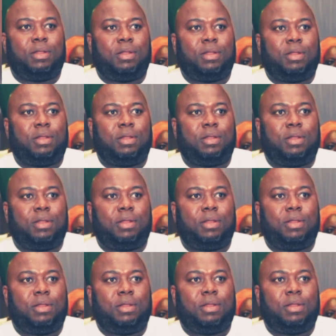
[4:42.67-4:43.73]

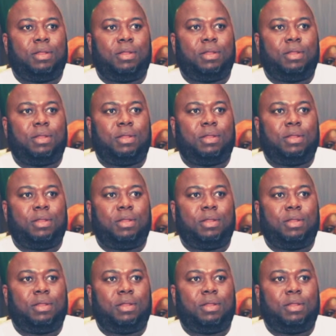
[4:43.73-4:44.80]

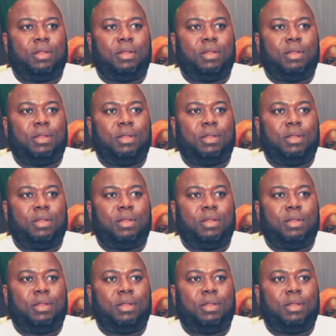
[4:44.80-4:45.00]
(no one is talking)